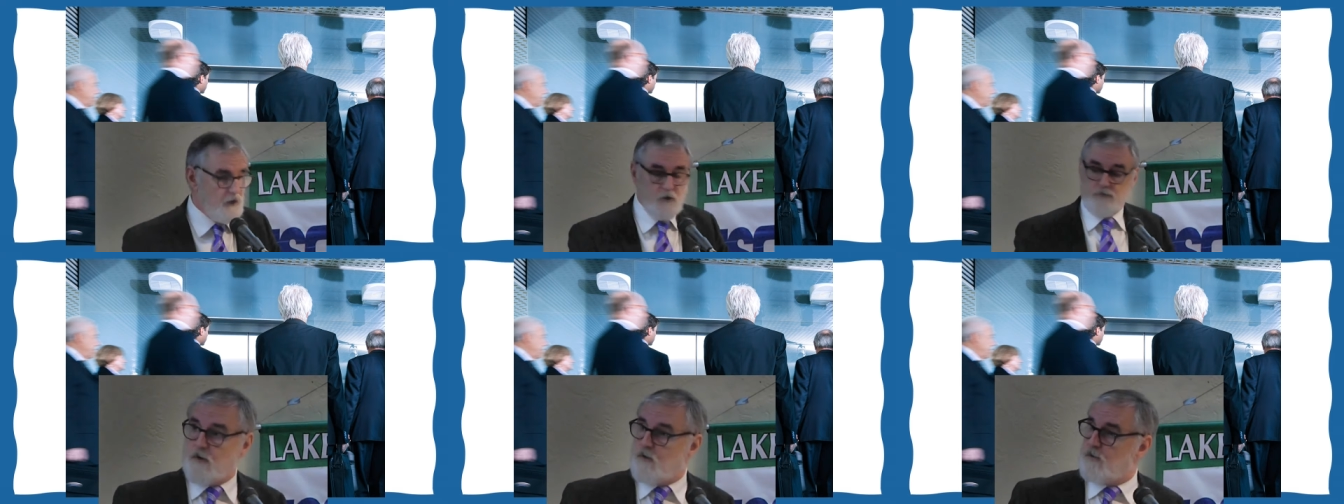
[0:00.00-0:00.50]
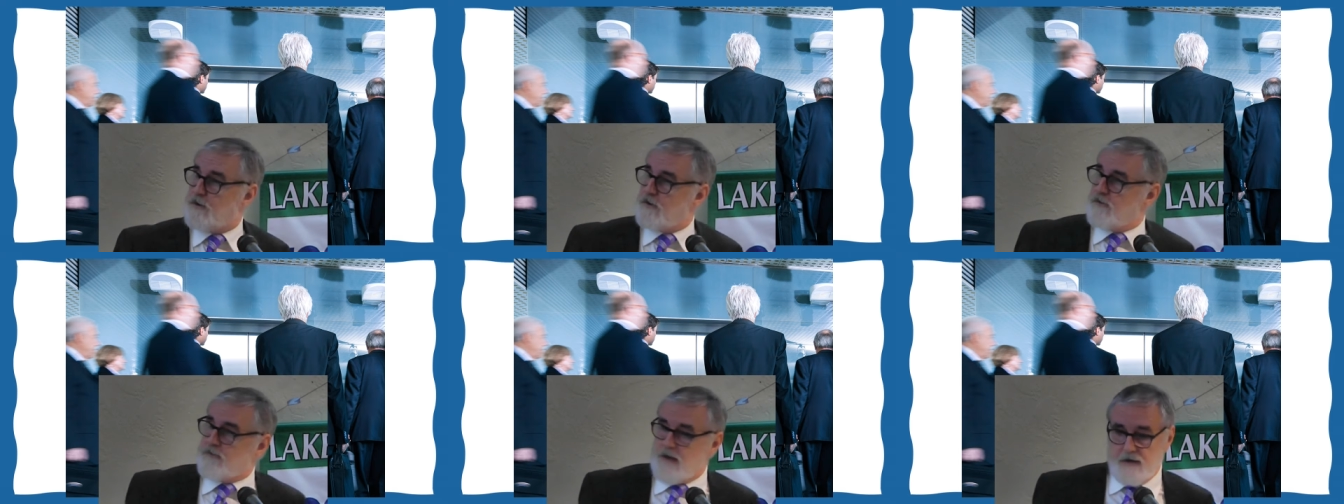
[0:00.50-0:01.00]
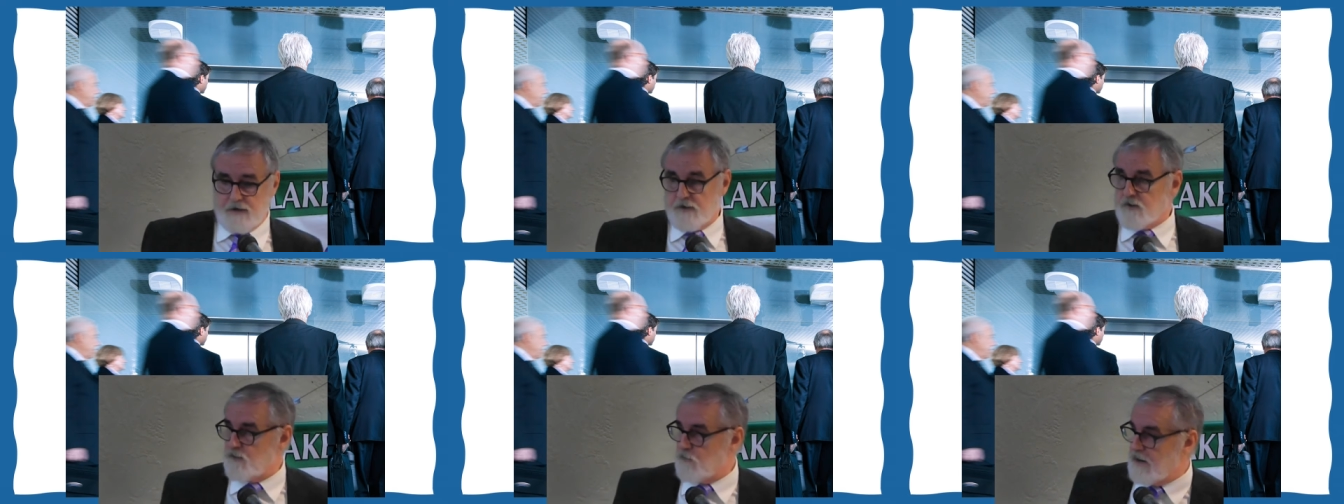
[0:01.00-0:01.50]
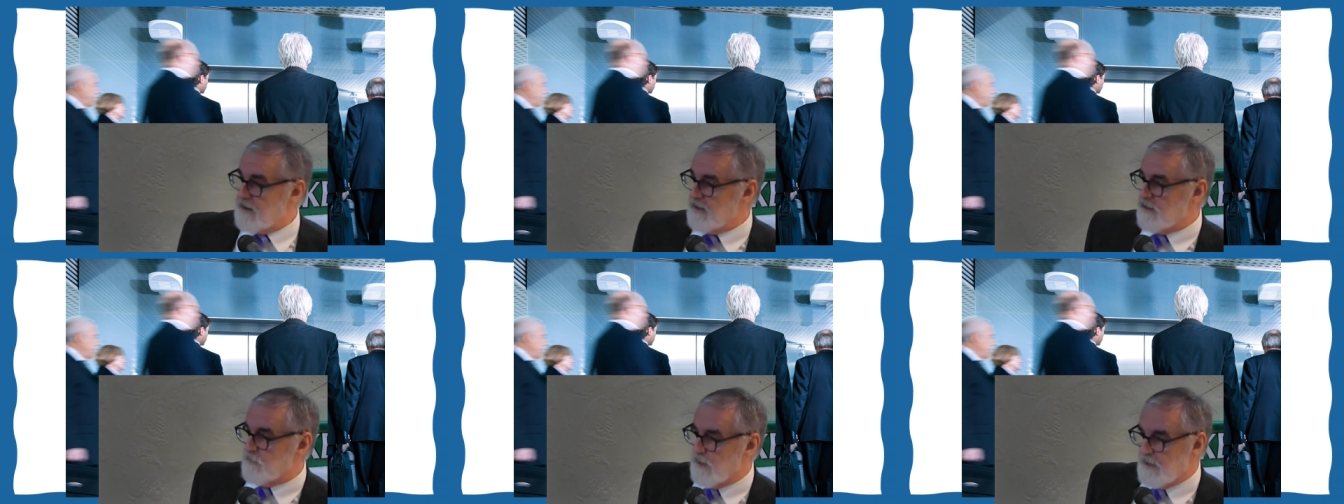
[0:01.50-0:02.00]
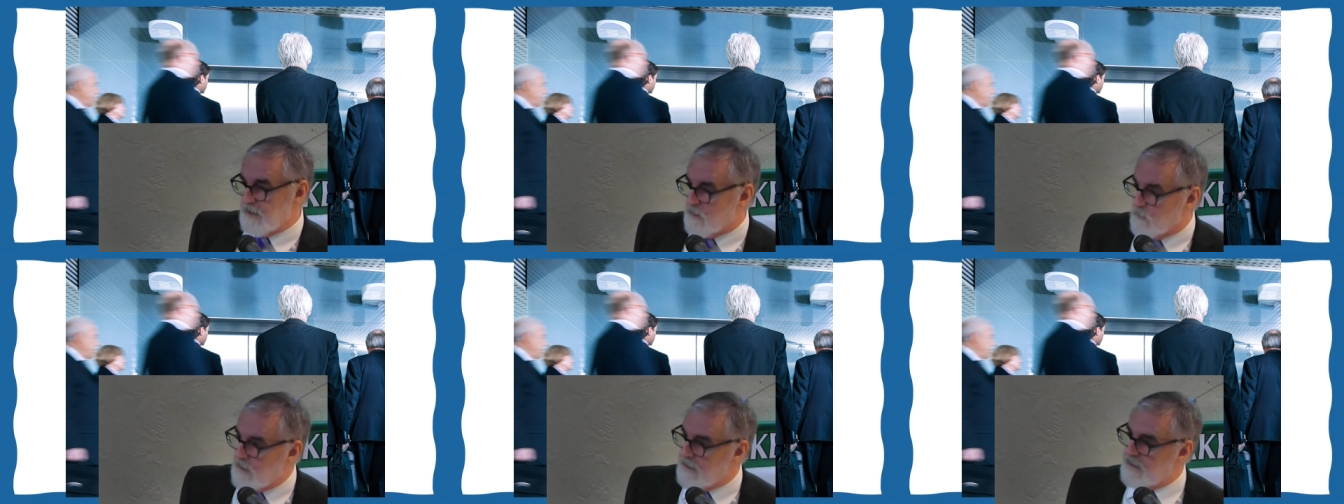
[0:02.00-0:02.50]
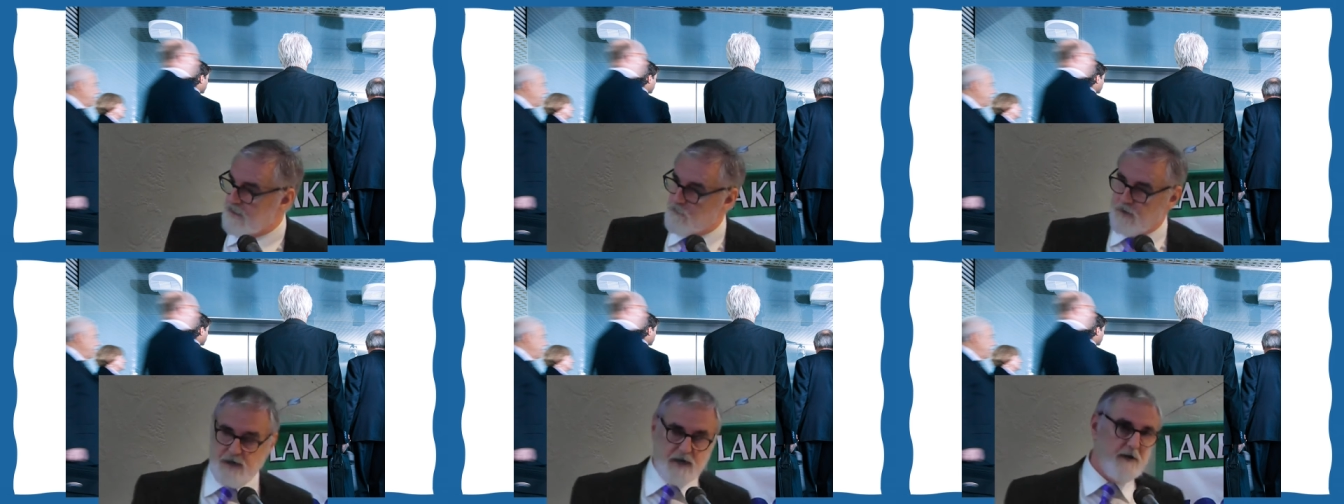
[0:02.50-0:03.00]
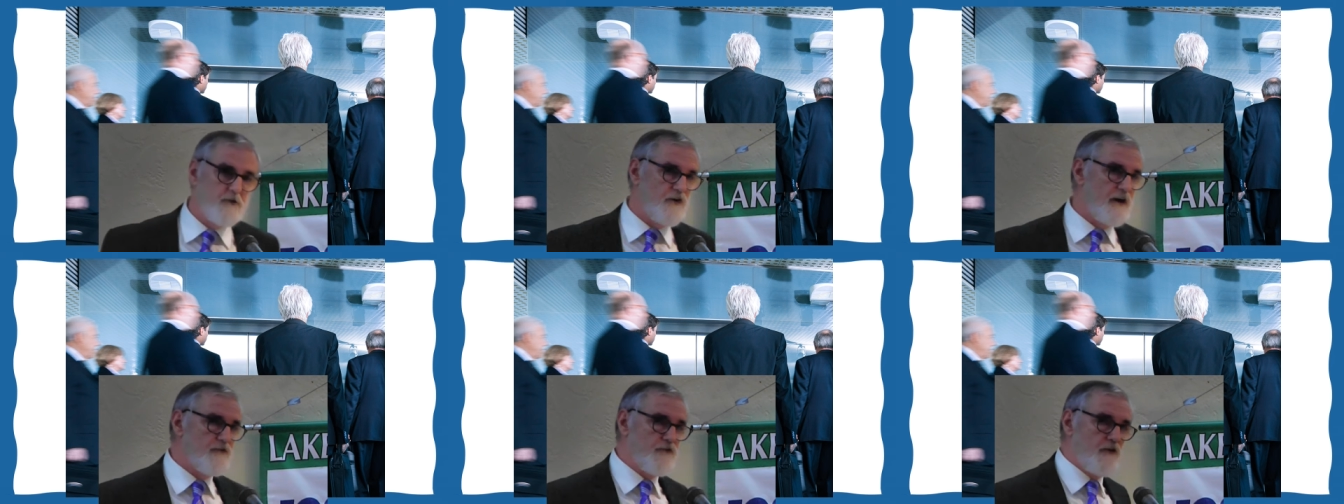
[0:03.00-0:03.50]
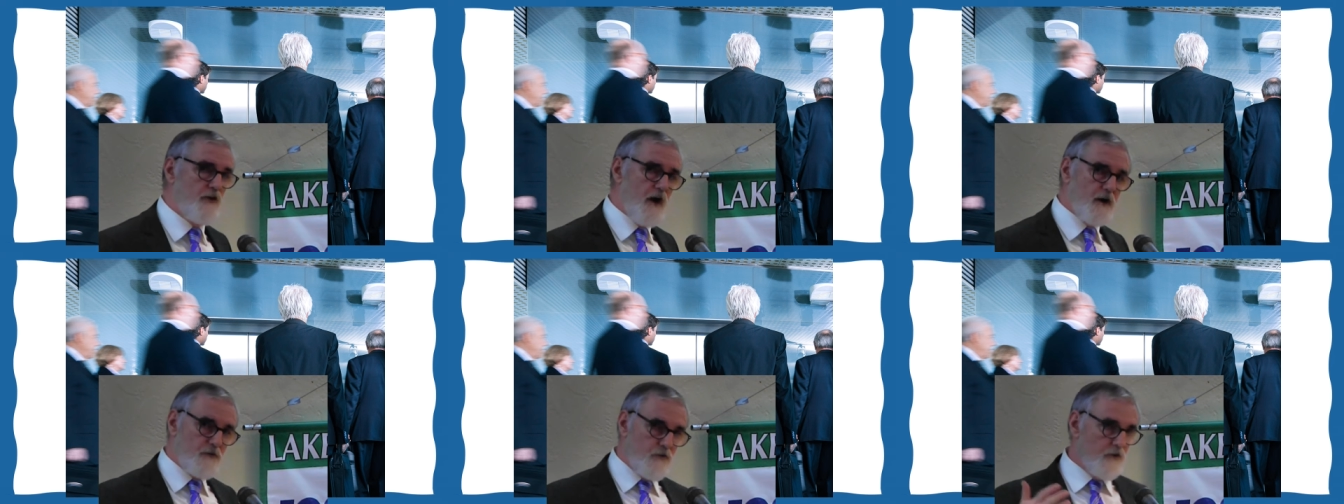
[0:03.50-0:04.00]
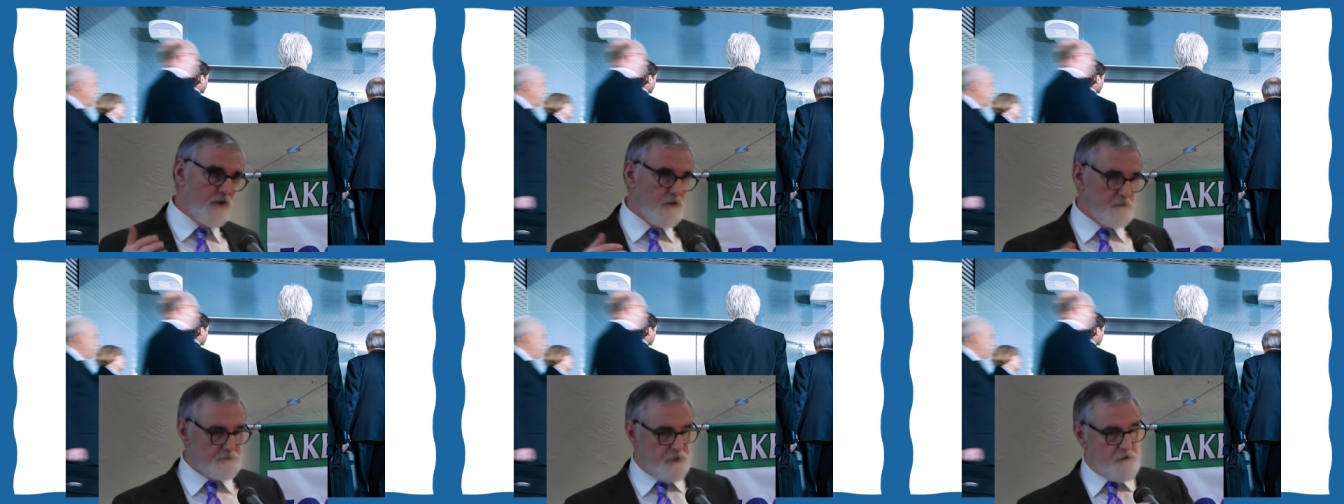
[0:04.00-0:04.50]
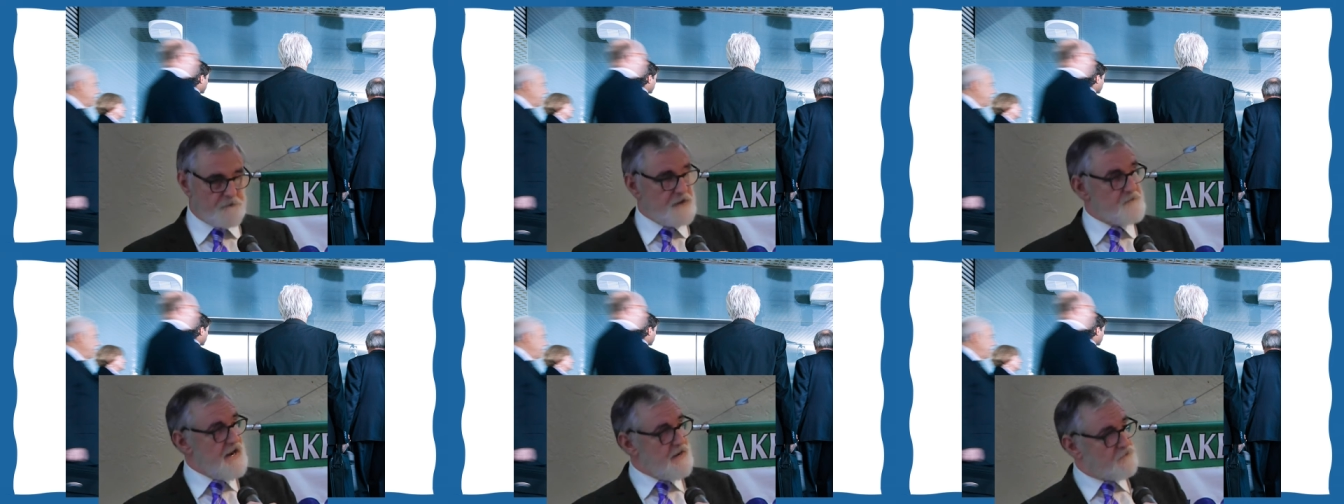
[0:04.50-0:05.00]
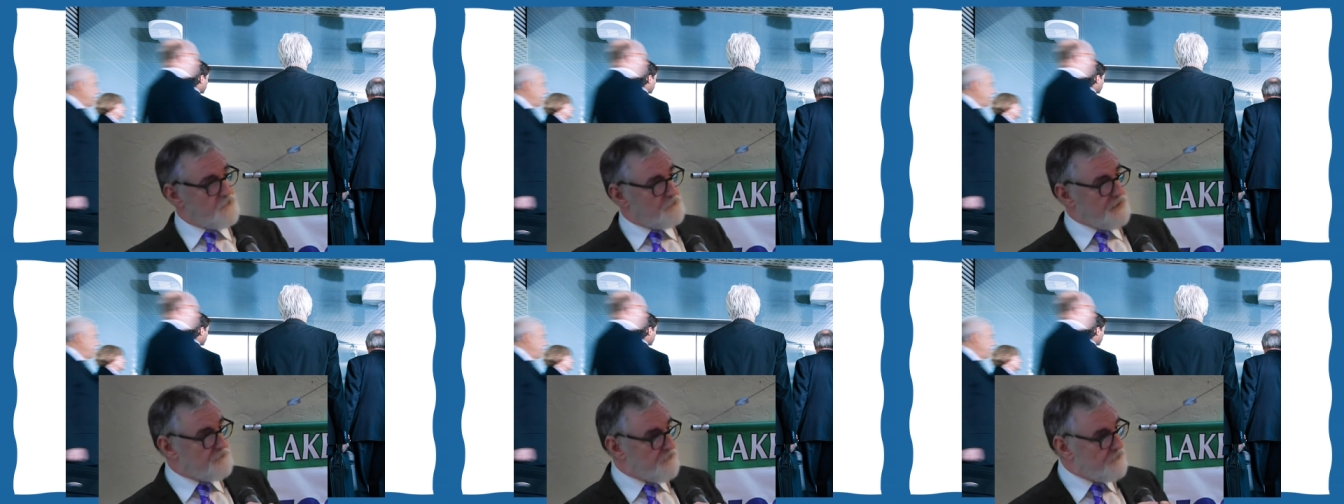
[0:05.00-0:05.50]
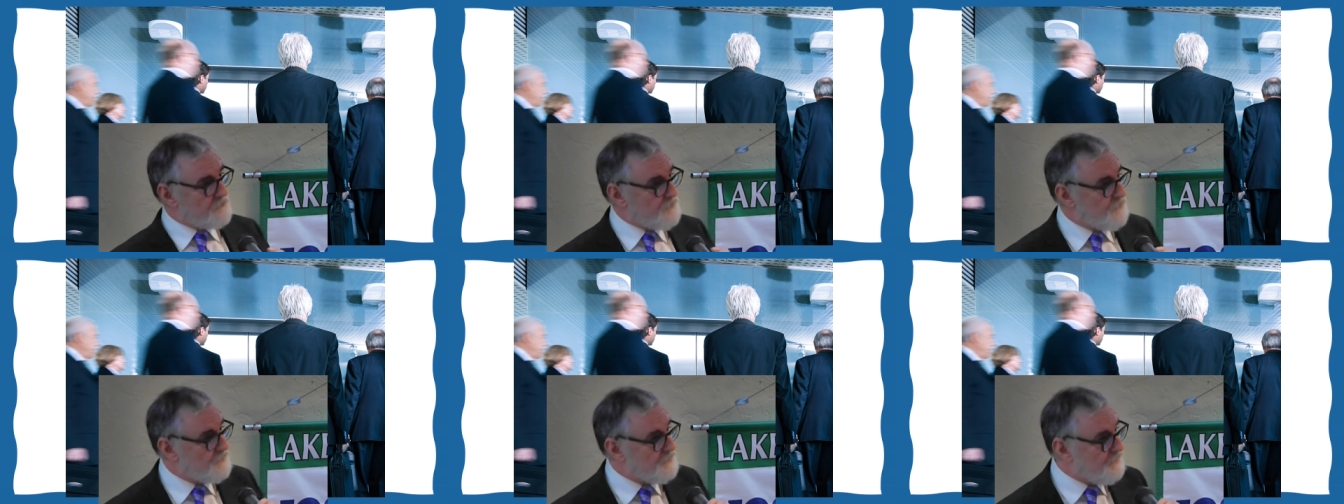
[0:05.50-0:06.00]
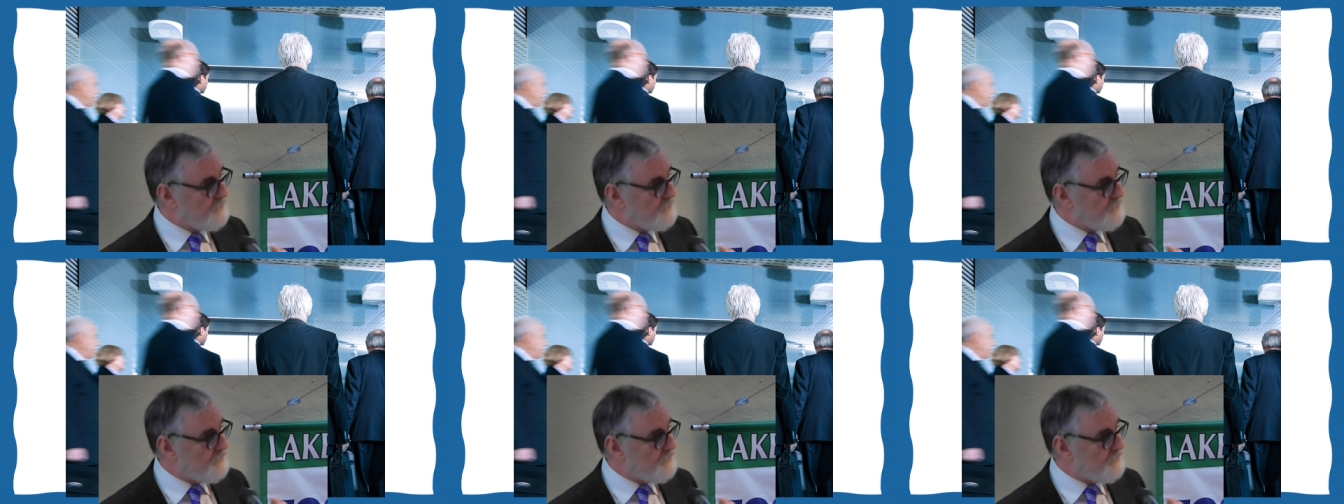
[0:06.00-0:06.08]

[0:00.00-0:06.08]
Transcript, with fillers: So they're standing there and waiting and waiting and waiting. And when they get a chance to talk to the property management people in the building, they